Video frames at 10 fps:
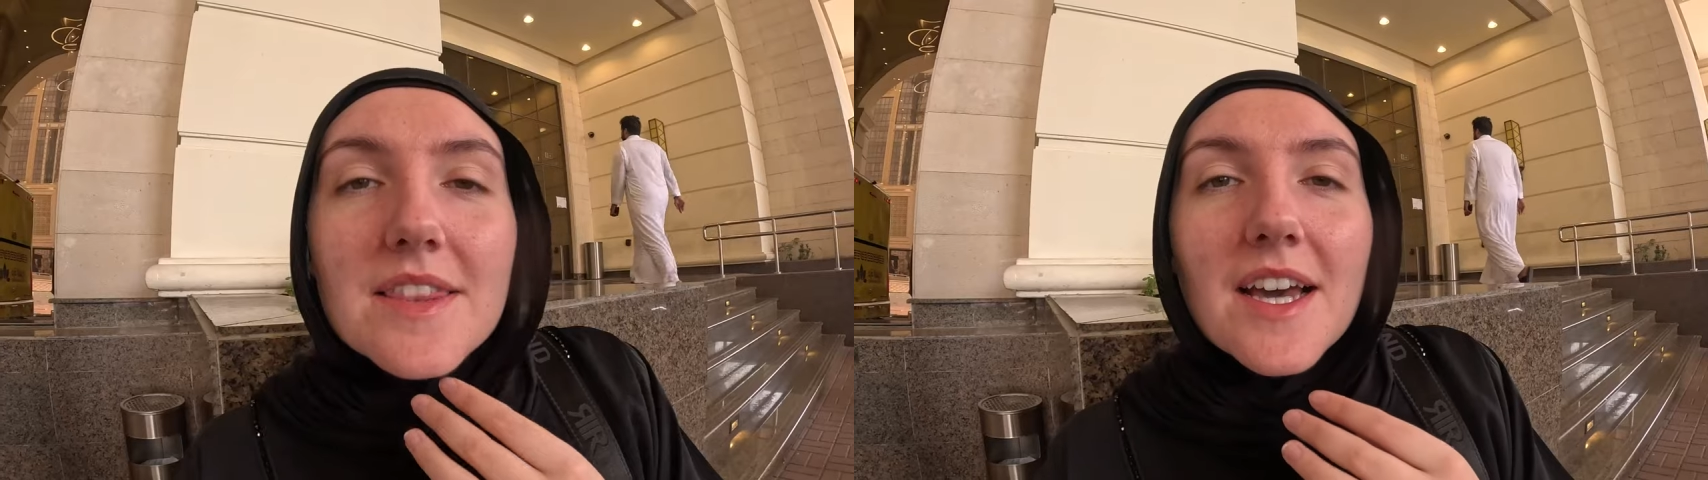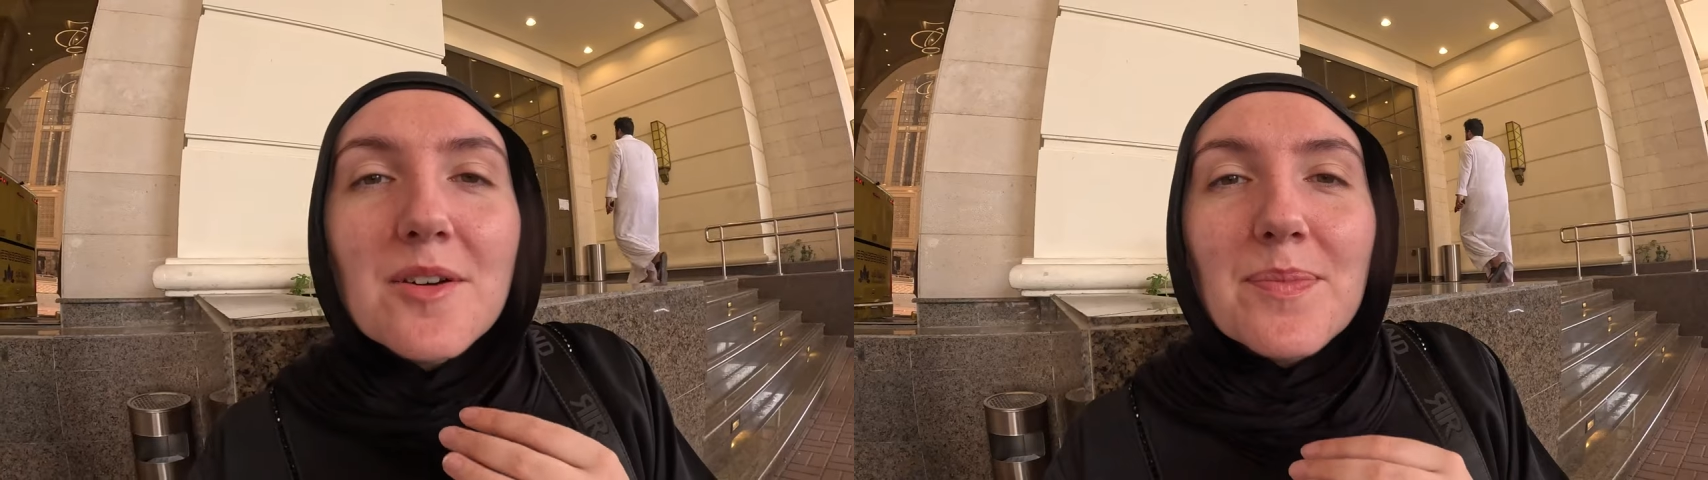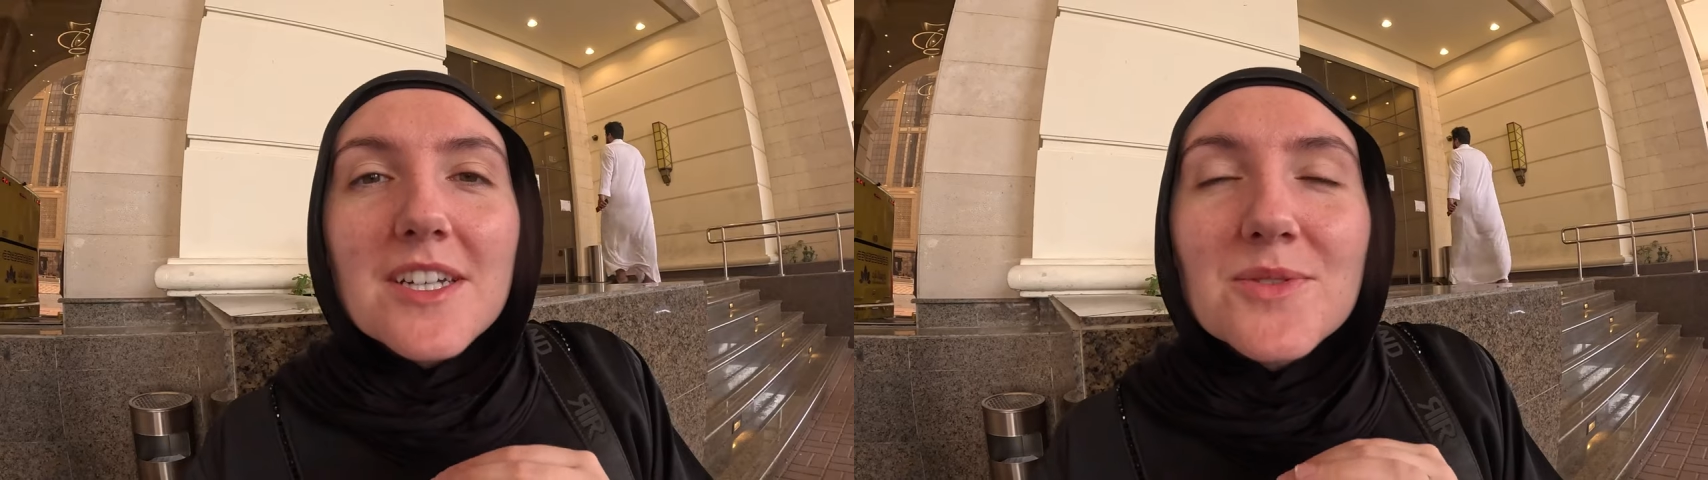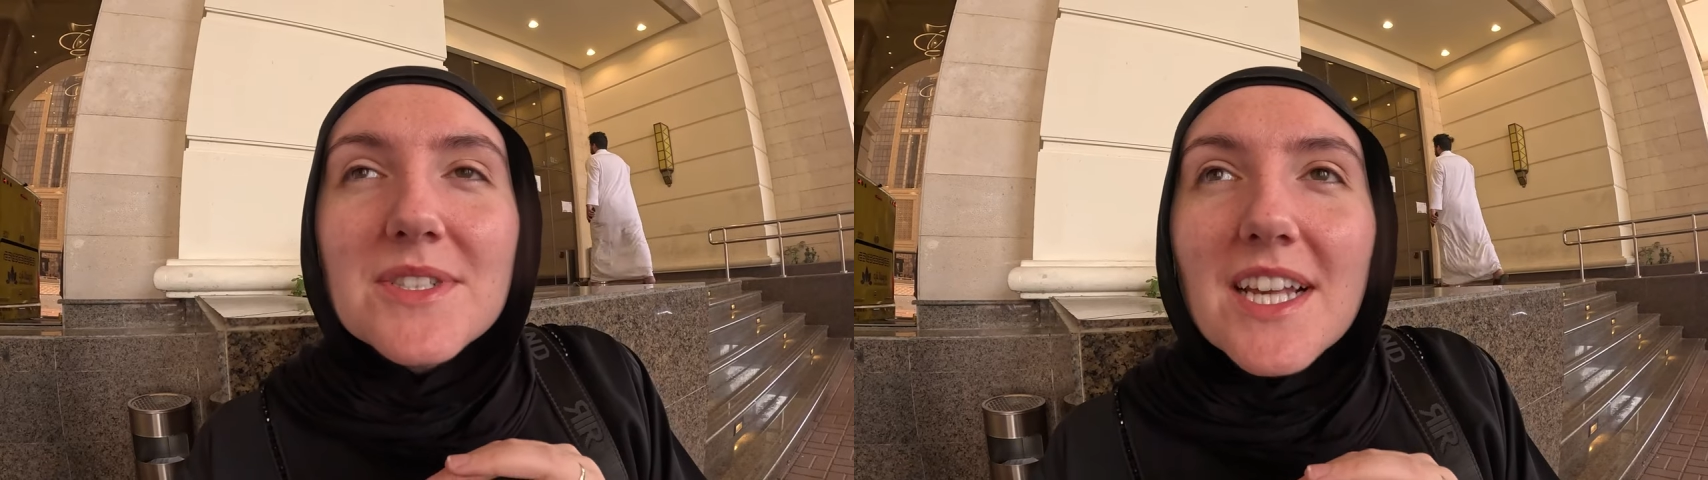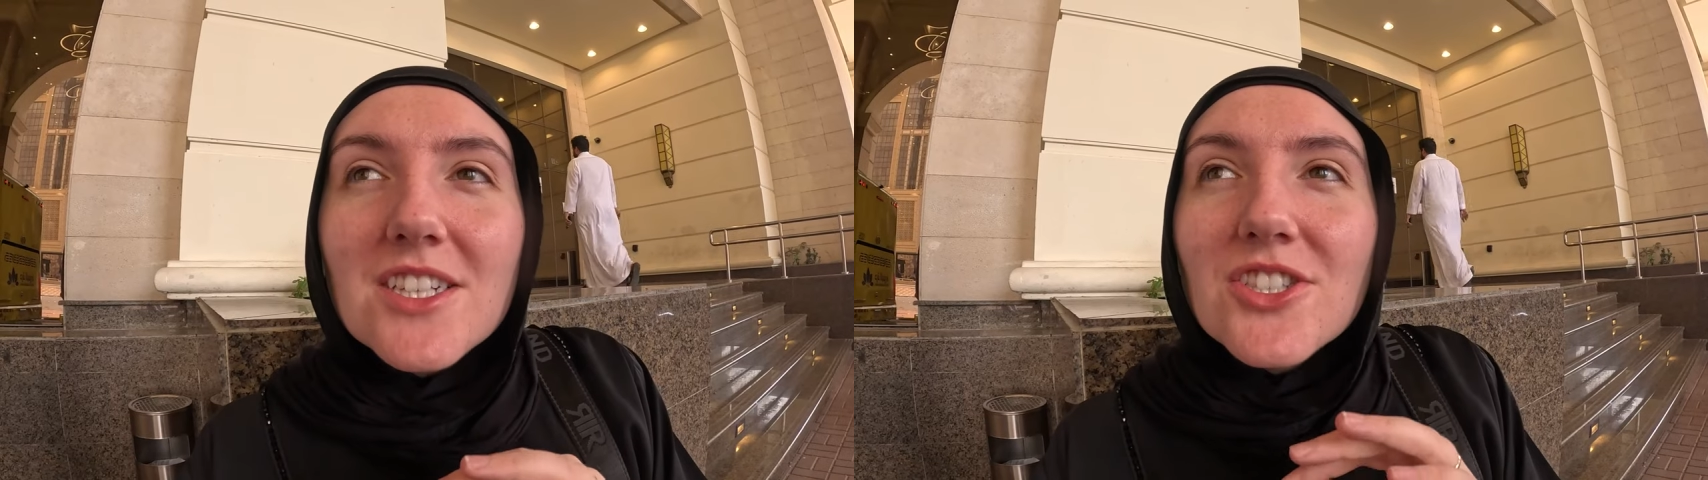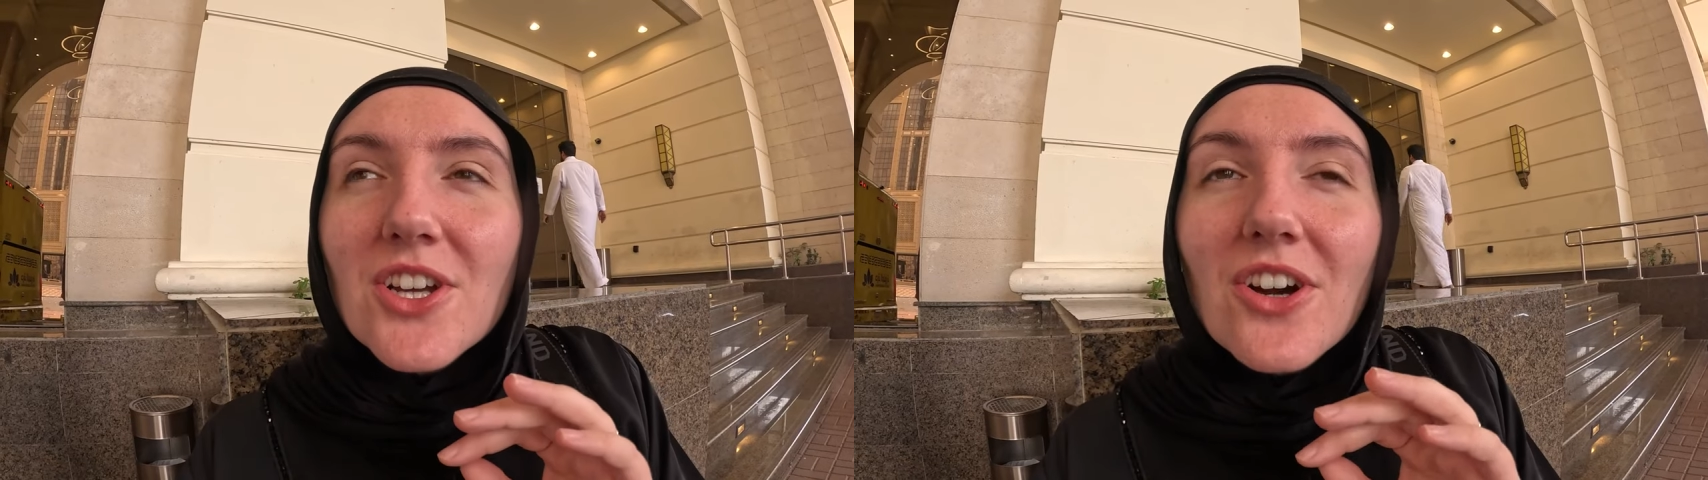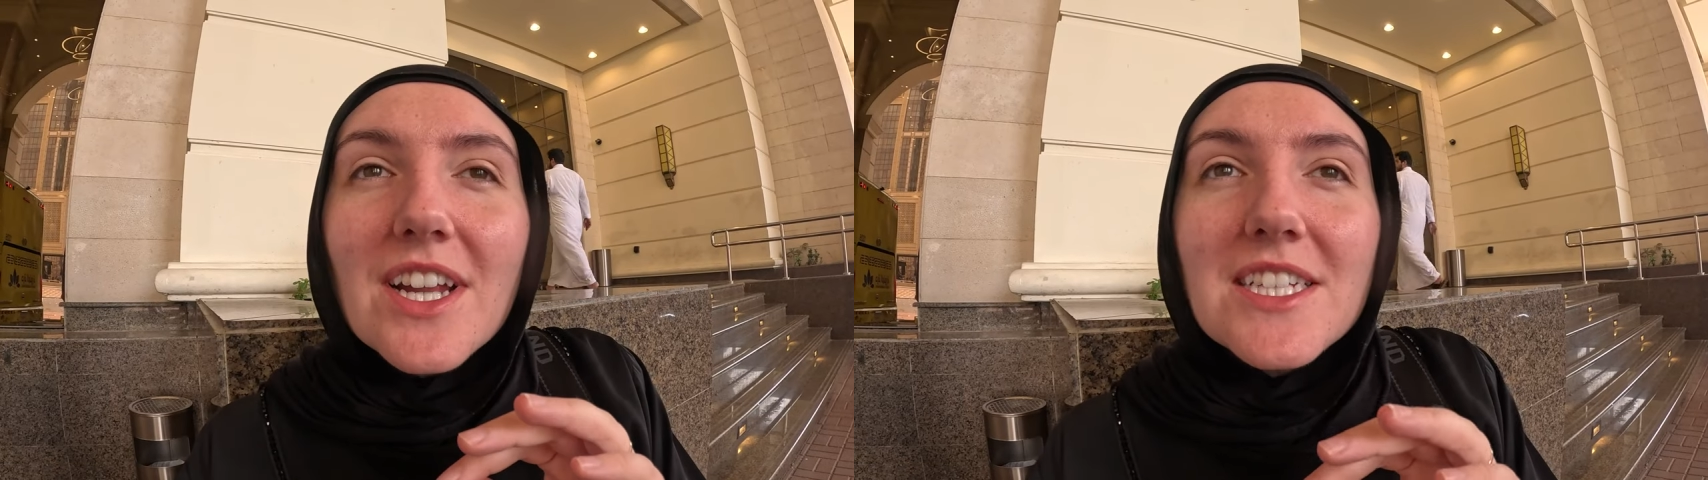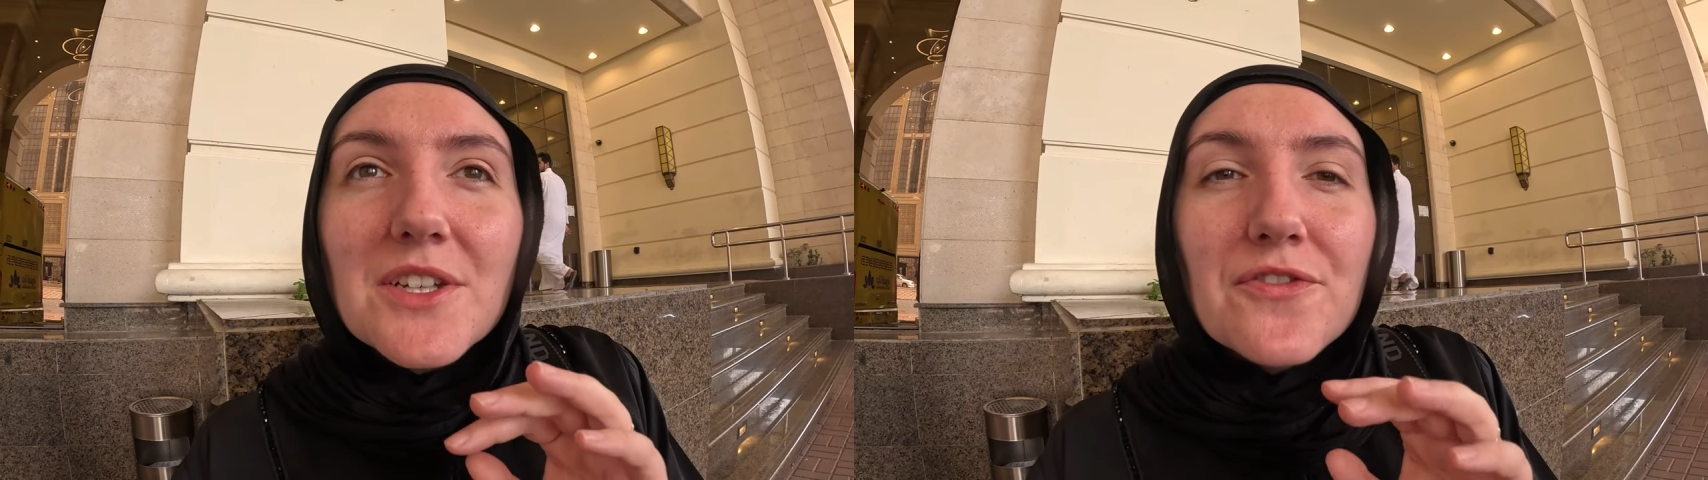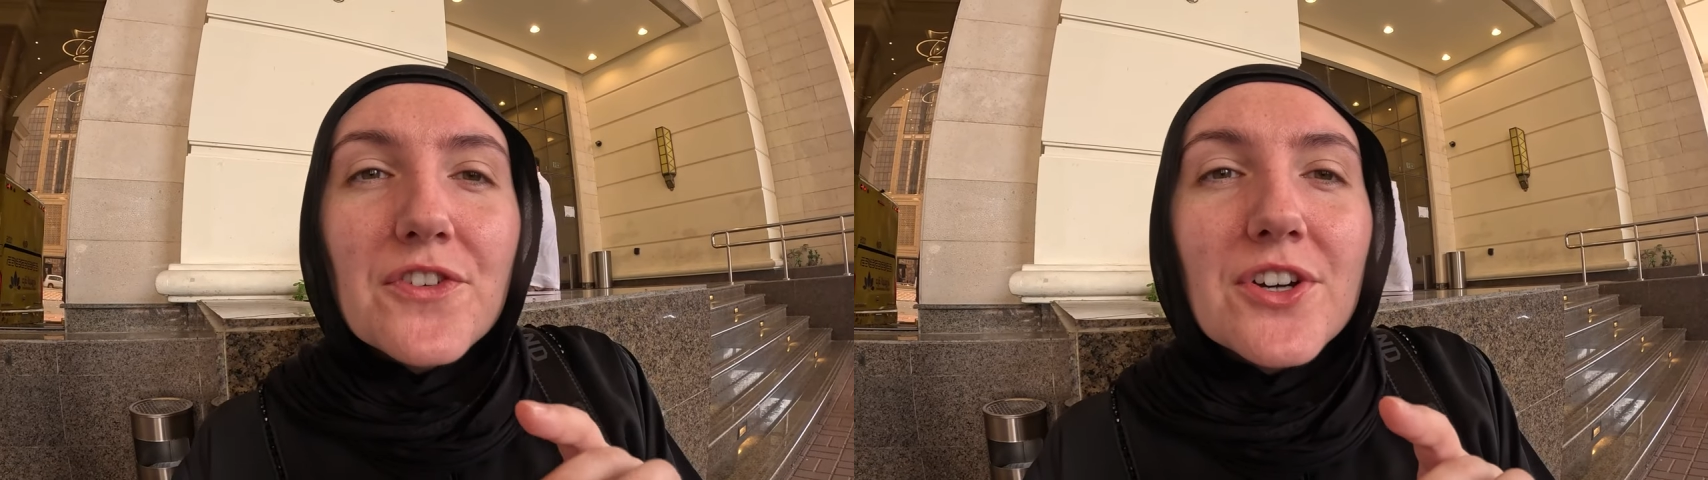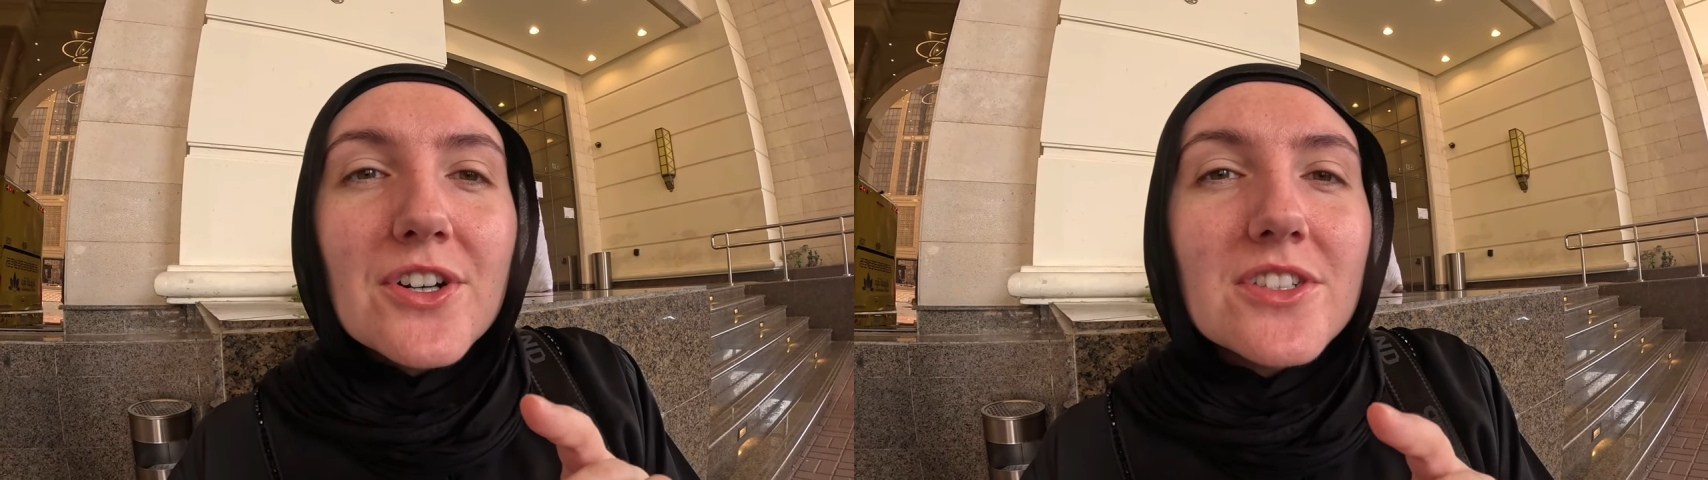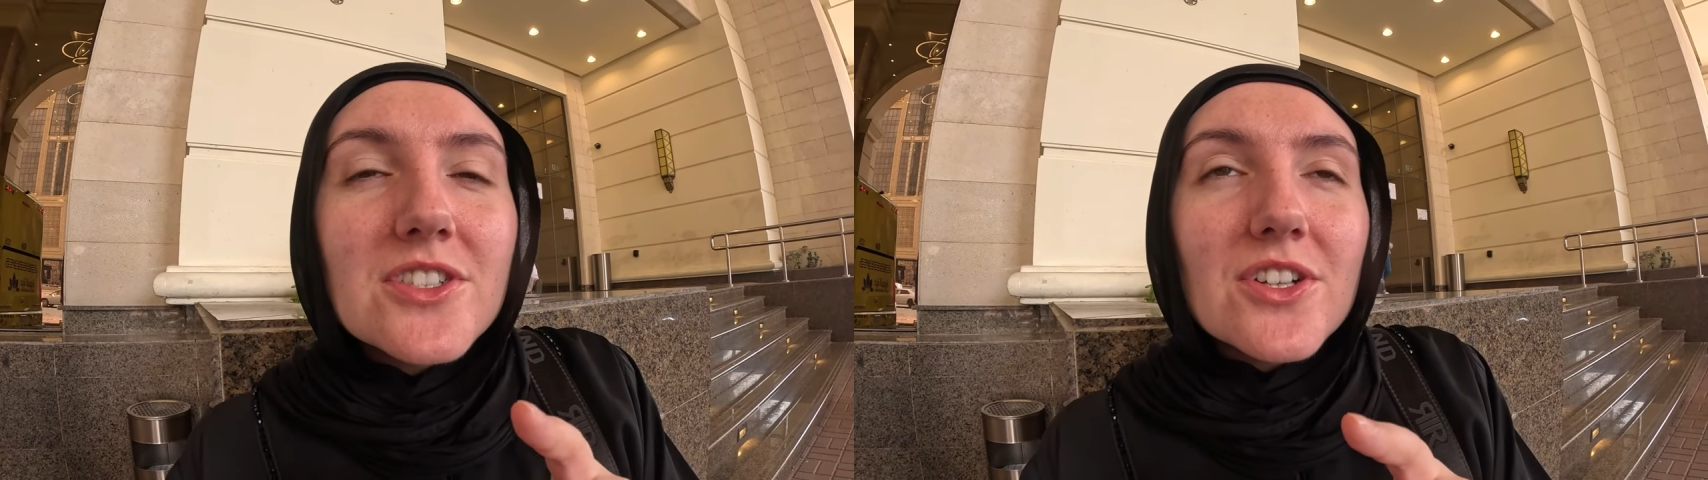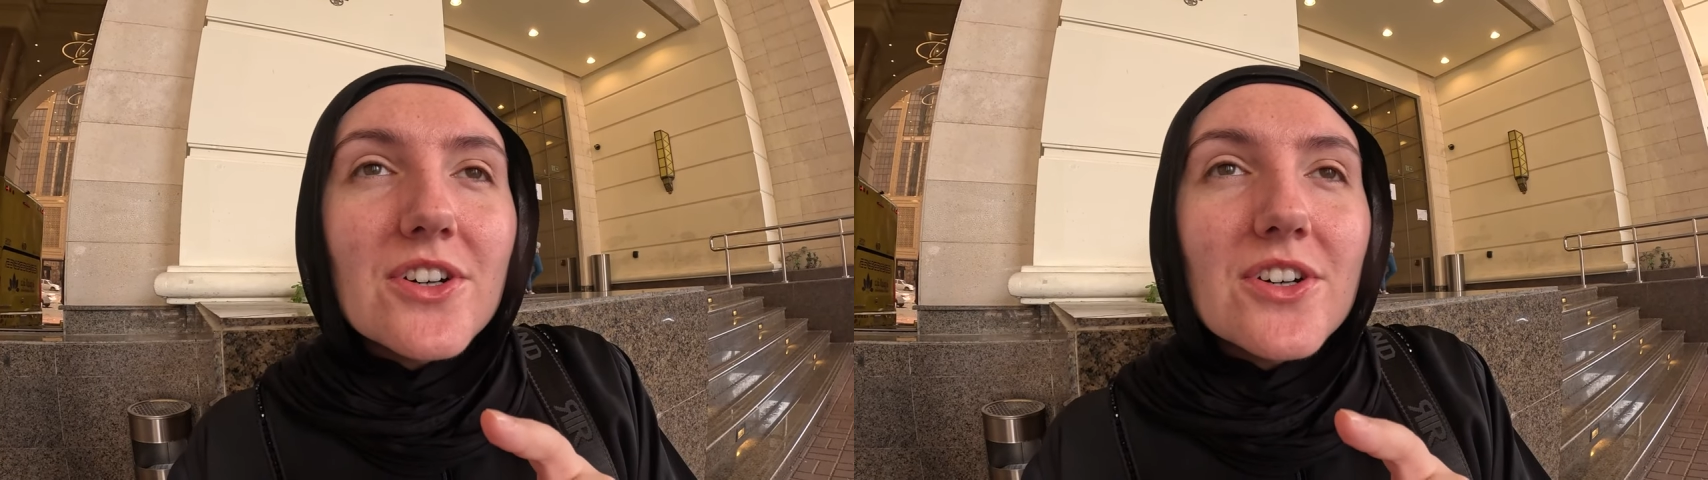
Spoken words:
That bus was actually already full,